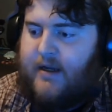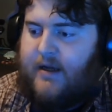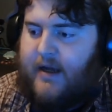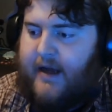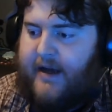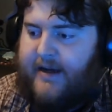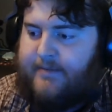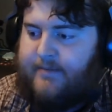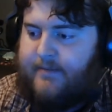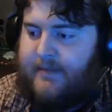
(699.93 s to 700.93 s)

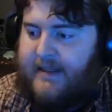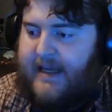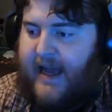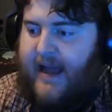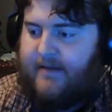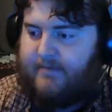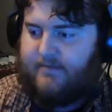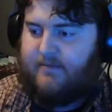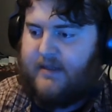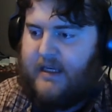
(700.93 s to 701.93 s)
um, yeah,
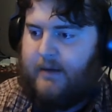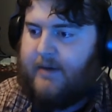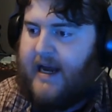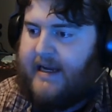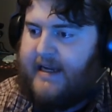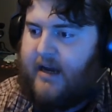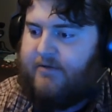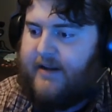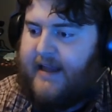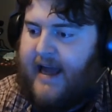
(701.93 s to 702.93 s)
keep an eye
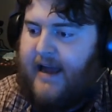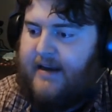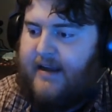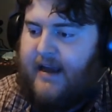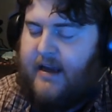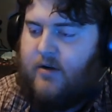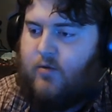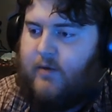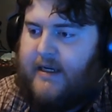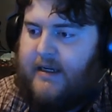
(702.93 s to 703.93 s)
out for that, and
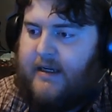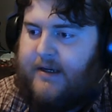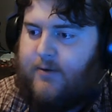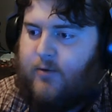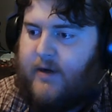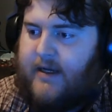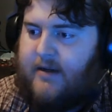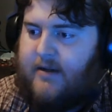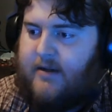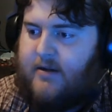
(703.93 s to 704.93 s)
we
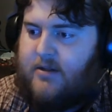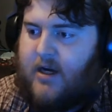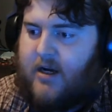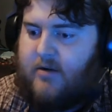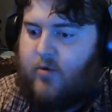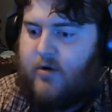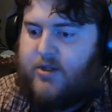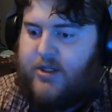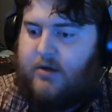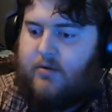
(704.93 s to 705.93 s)
will talk more
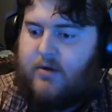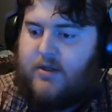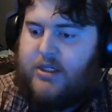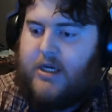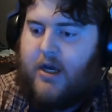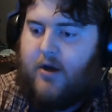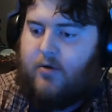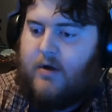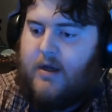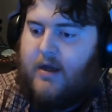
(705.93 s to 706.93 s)
soon.
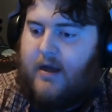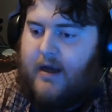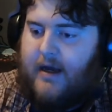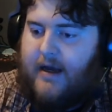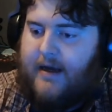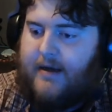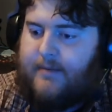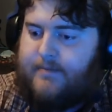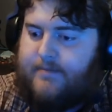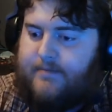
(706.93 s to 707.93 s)
So,
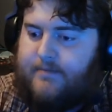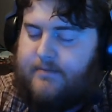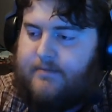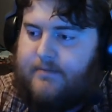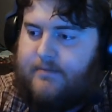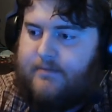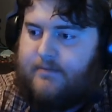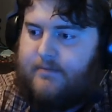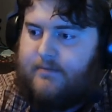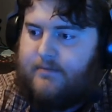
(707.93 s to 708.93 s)
um,
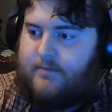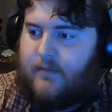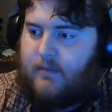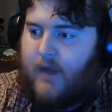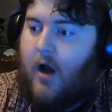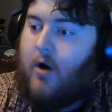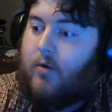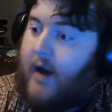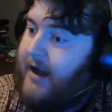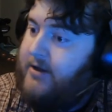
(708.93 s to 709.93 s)

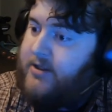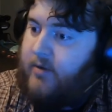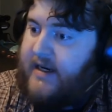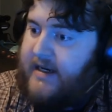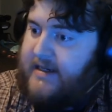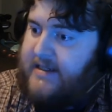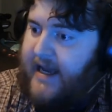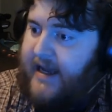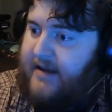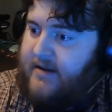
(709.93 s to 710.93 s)
oh, I also wanted to say